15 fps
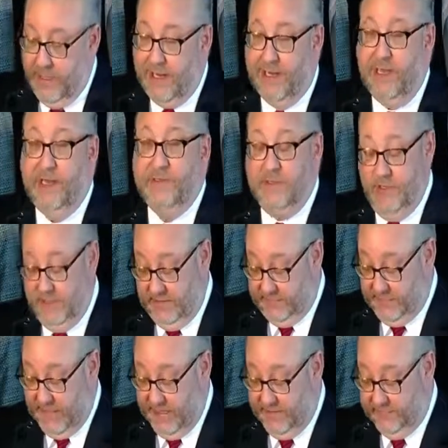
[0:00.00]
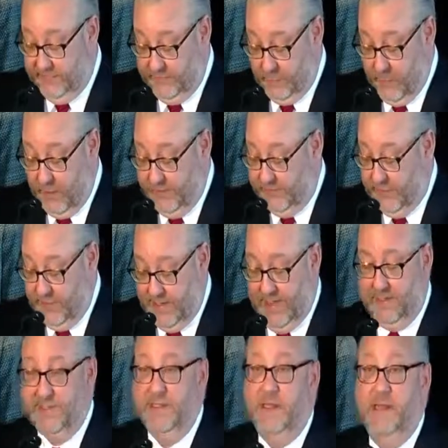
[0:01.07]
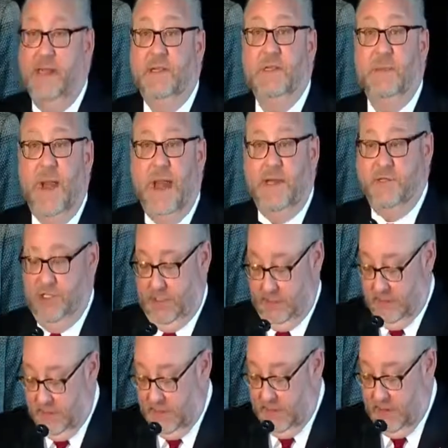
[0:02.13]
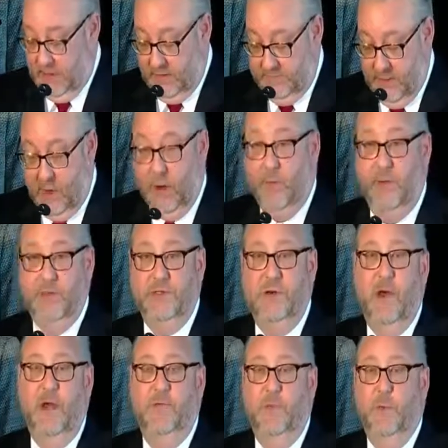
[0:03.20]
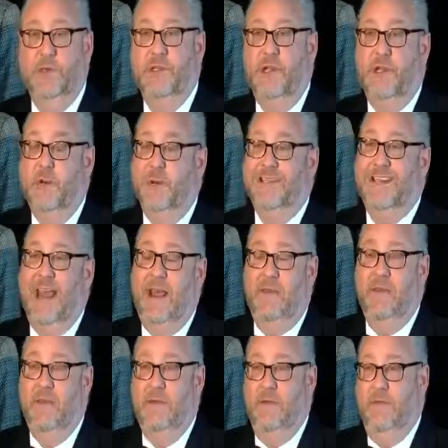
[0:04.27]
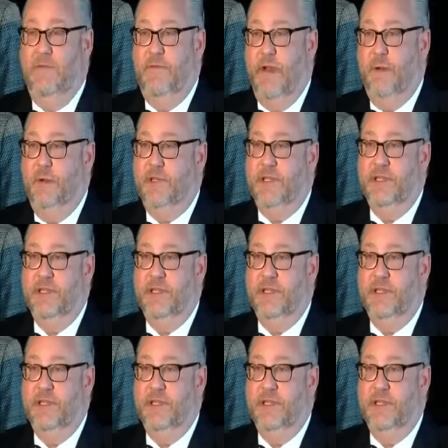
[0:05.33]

In addition to these cases, we're also announcing the expansion of the ARPO strike force into a 10th federal